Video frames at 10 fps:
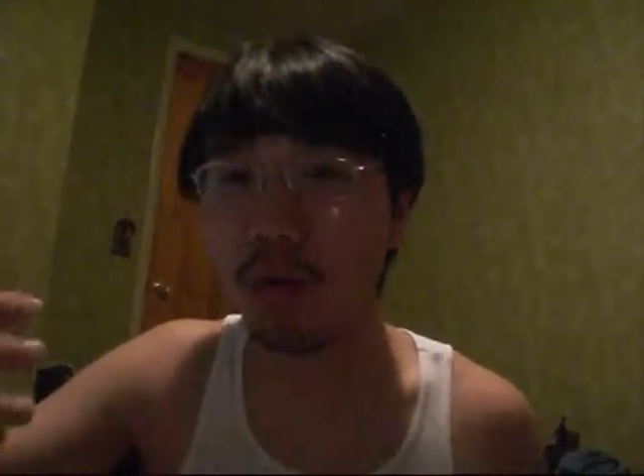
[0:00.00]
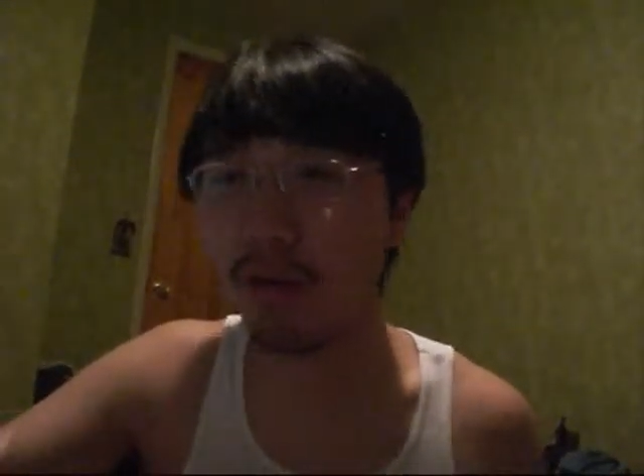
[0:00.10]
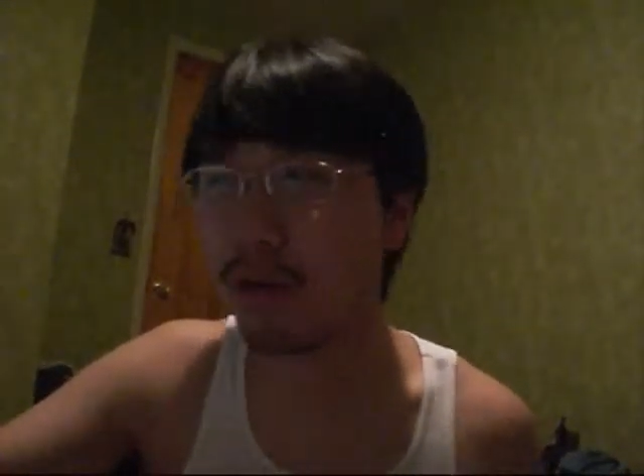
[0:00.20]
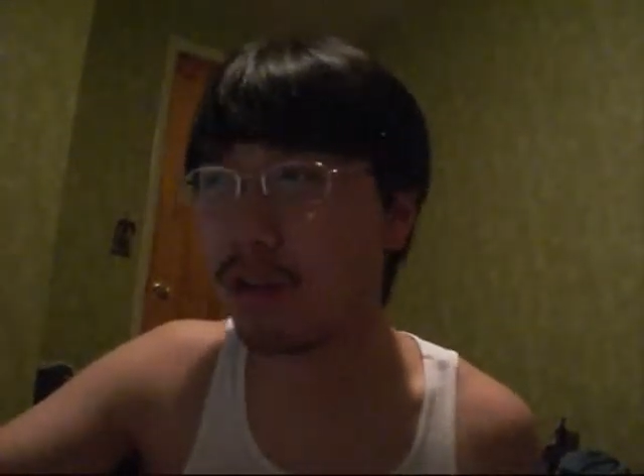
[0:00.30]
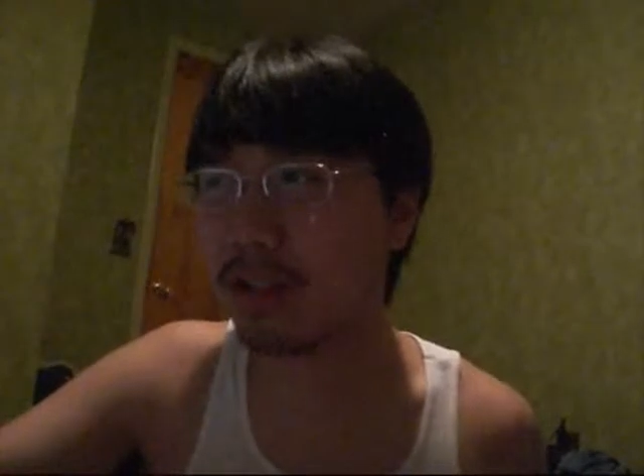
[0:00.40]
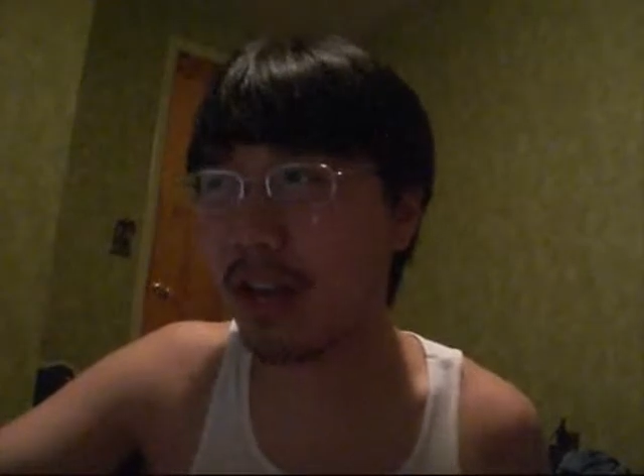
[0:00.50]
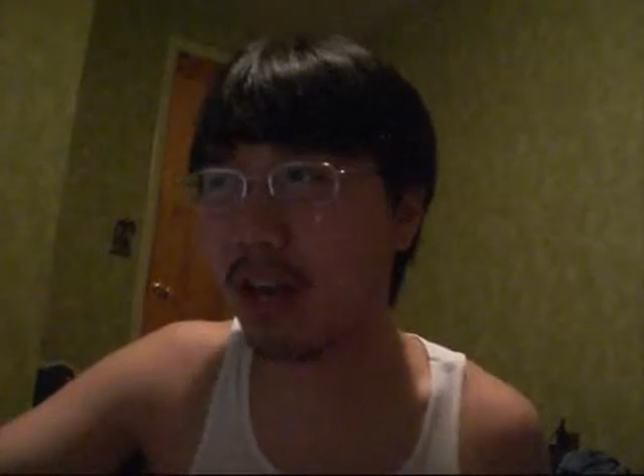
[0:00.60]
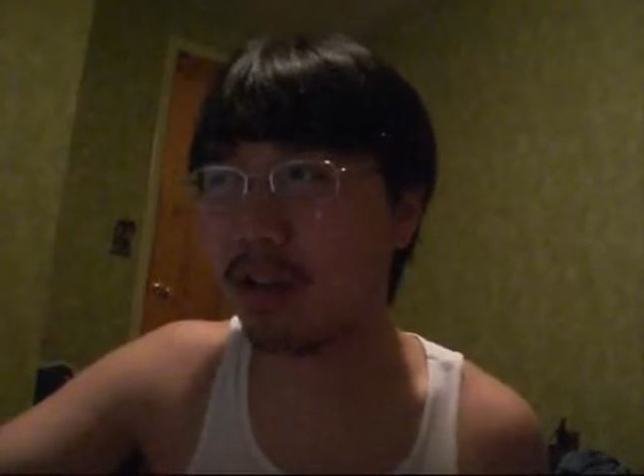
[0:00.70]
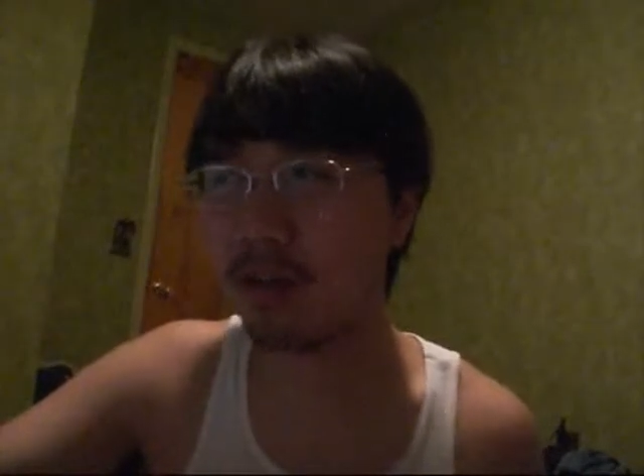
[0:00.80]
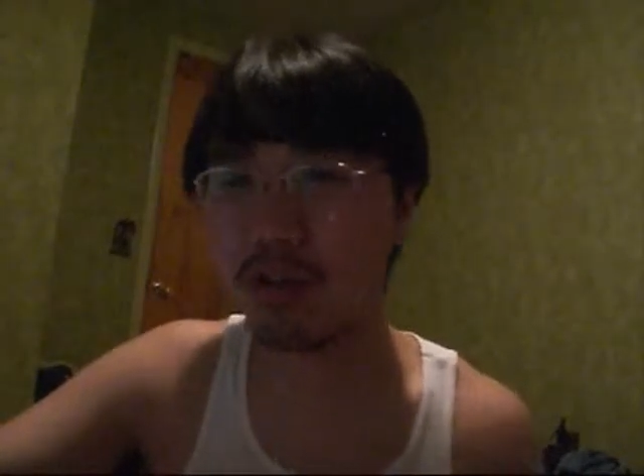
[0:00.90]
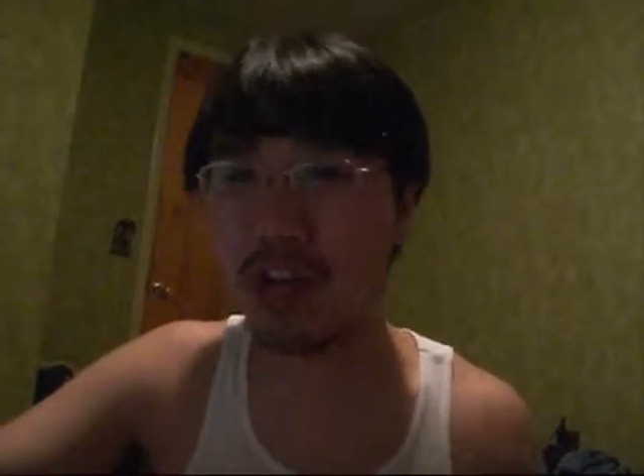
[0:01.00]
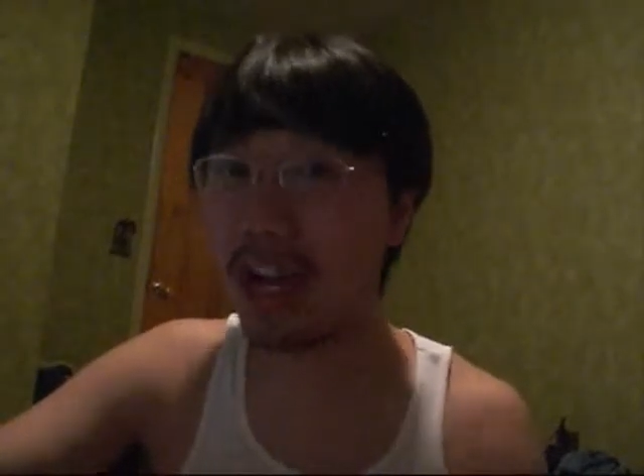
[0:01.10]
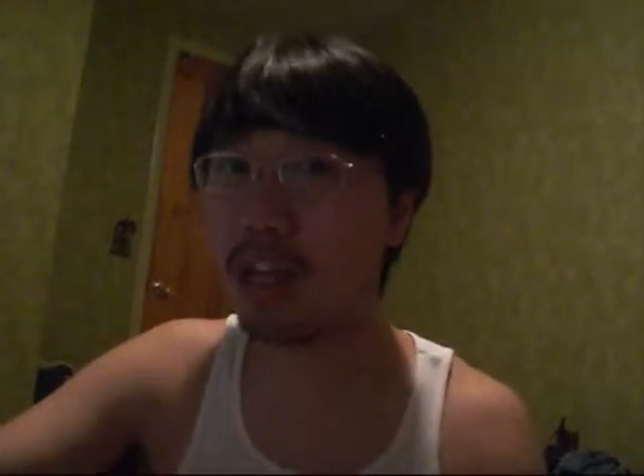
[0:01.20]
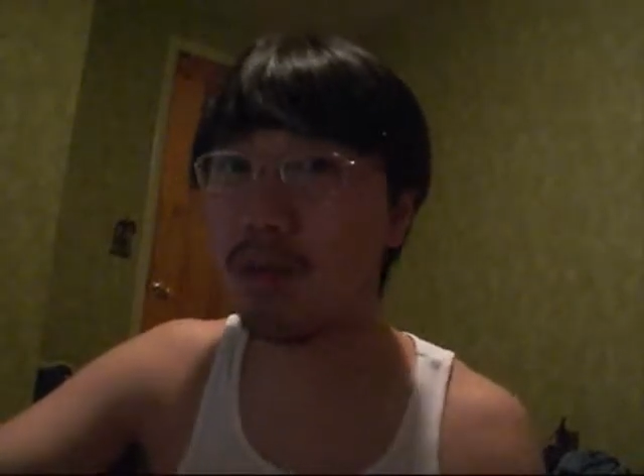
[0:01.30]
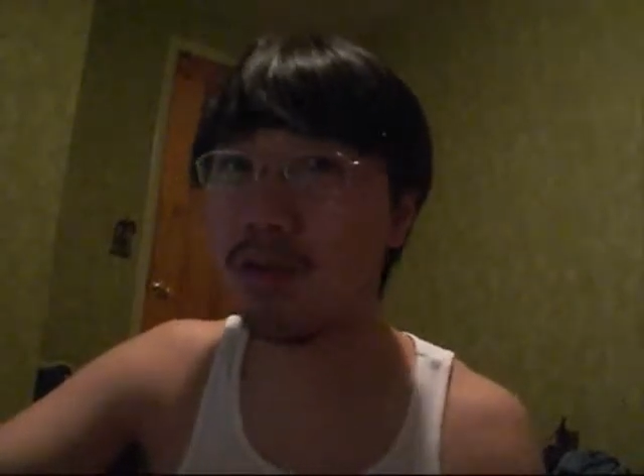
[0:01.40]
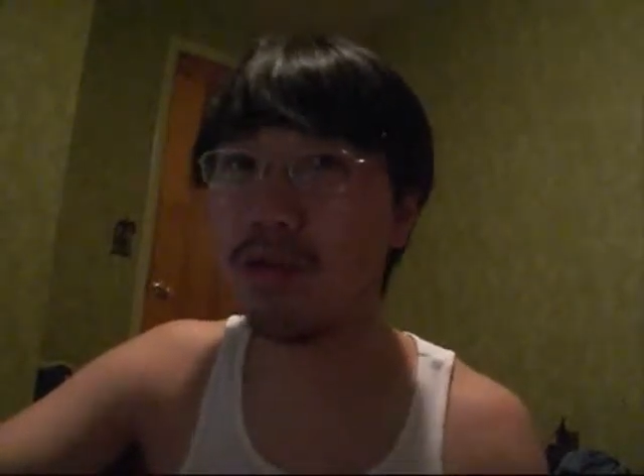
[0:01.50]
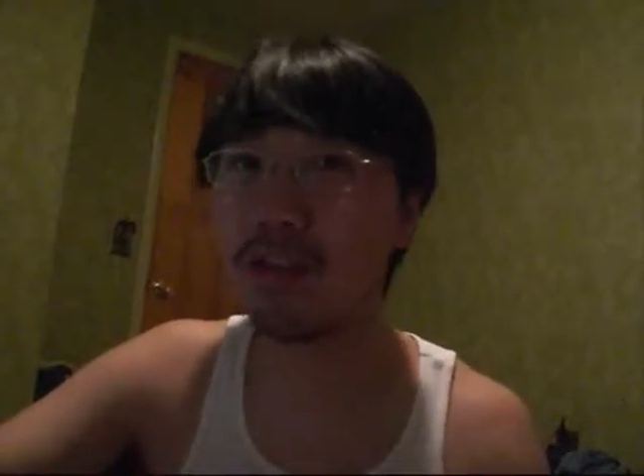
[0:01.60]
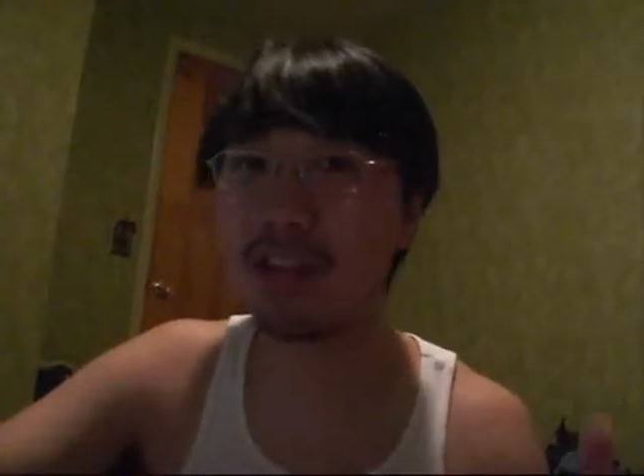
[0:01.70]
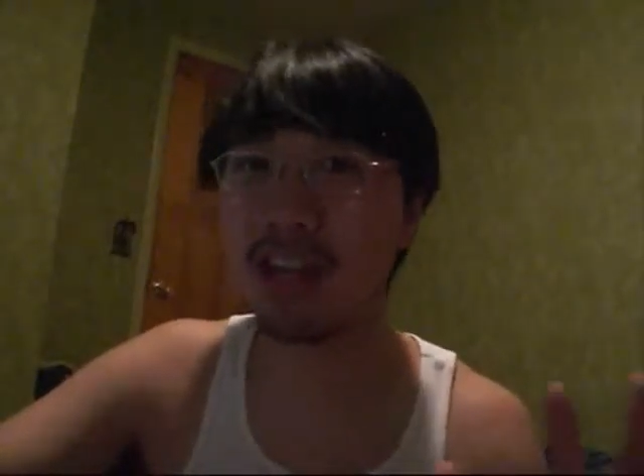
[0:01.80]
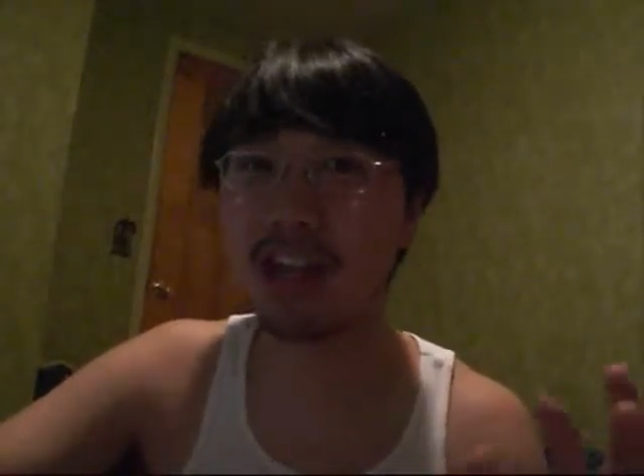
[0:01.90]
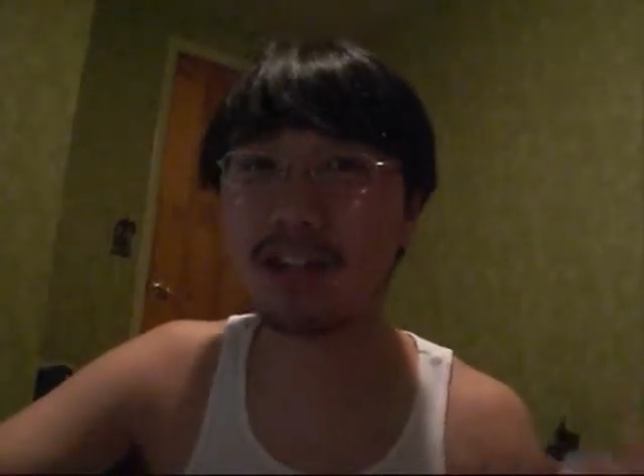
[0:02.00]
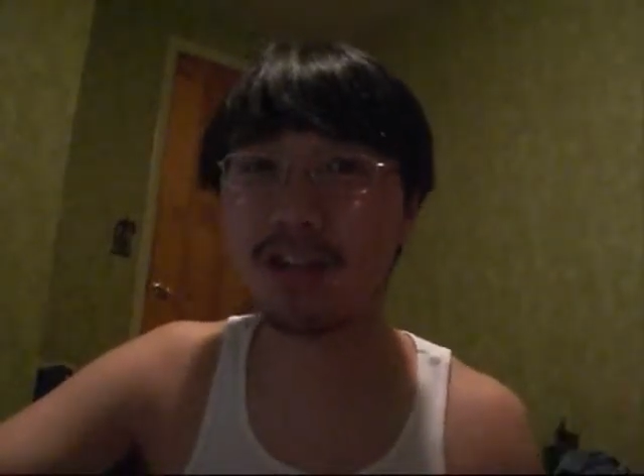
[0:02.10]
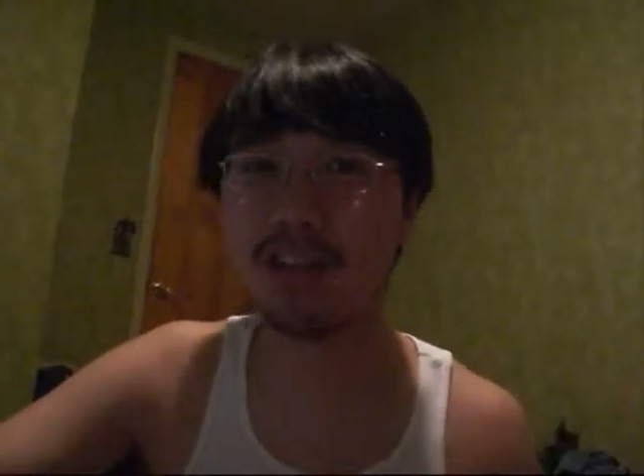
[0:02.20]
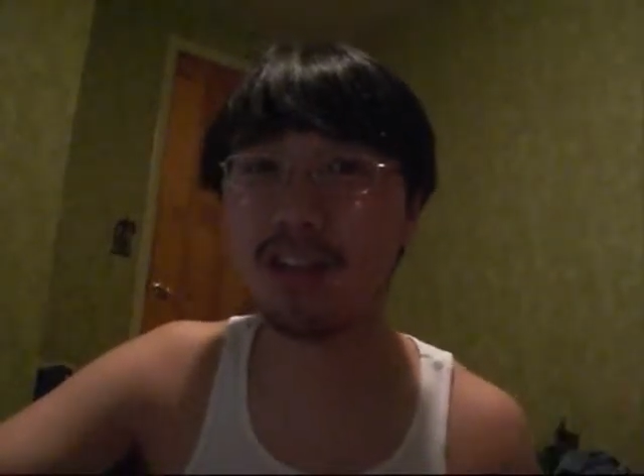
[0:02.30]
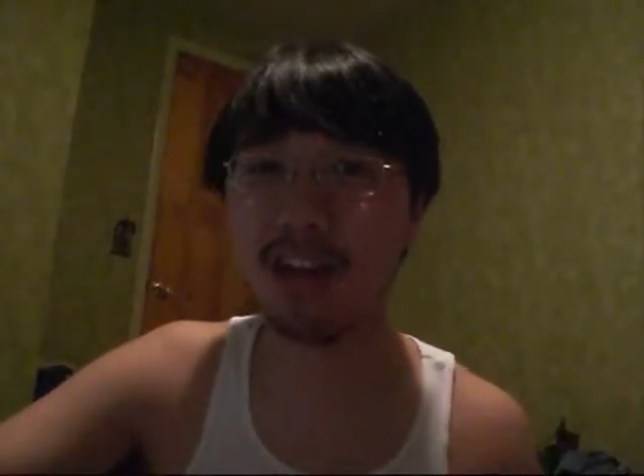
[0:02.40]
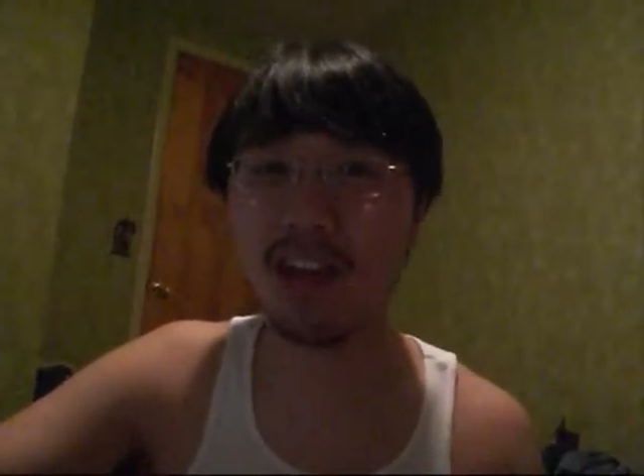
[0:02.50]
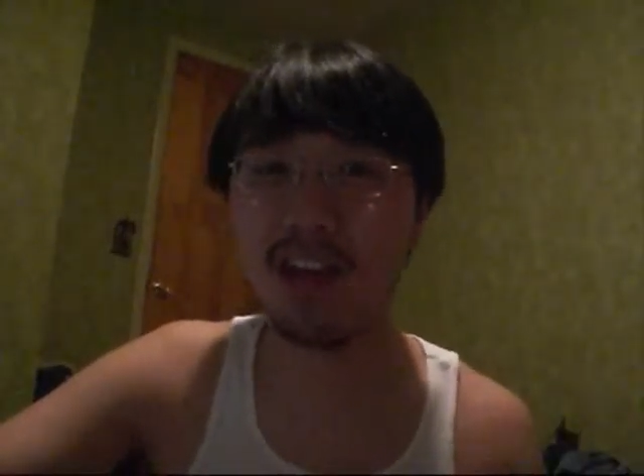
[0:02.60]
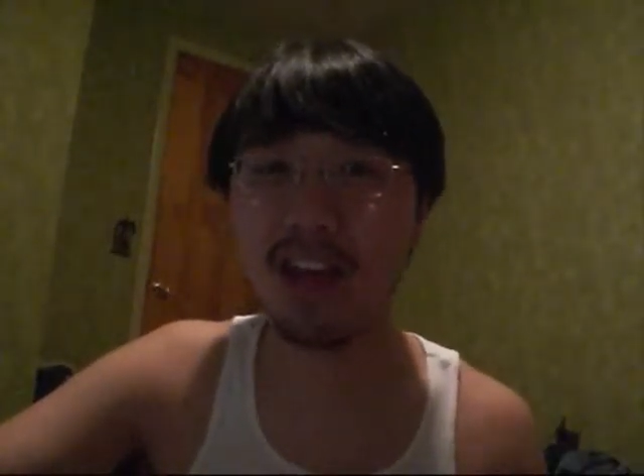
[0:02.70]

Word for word: Will Ferrell's character Jackie Moon is actually